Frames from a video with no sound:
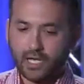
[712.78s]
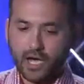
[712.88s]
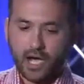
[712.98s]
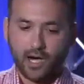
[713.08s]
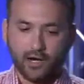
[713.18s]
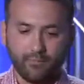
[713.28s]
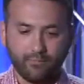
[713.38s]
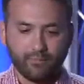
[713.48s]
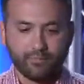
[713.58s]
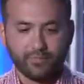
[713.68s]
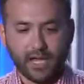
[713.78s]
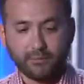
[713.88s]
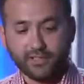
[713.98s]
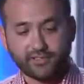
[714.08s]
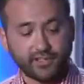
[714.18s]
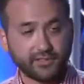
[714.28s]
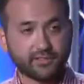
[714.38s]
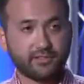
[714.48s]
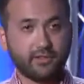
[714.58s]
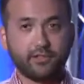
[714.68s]
I mean, since
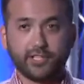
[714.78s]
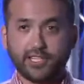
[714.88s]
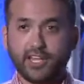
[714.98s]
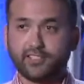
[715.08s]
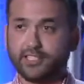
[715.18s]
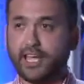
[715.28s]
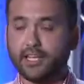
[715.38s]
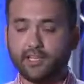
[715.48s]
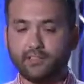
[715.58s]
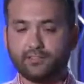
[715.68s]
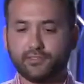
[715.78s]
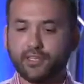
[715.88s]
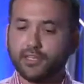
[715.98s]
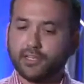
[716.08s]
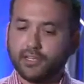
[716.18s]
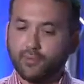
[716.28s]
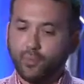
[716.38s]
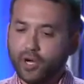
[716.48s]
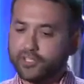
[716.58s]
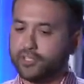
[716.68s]
the early 1980s,
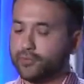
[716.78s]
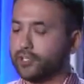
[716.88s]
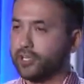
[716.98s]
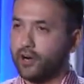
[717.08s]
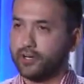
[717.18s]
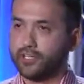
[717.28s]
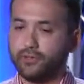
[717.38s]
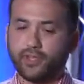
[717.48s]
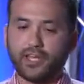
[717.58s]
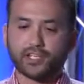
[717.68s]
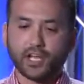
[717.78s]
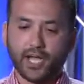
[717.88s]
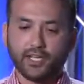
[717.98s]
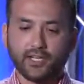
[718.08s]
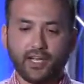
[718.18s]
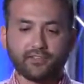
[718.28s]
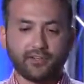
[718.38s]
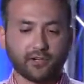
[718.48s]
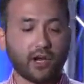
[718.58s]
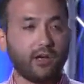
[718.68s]
one could really argue that China has
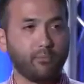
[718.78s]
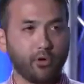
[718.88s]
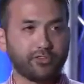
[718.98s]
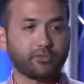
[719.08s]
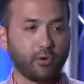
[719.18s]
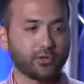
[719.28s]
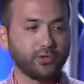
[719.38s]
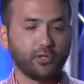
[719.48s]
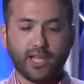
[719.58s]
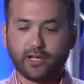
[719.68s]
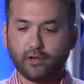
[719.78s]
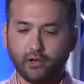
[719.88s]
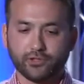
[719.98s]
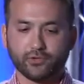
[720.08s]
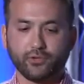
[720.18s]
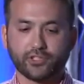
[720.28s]
undergone more social and cultural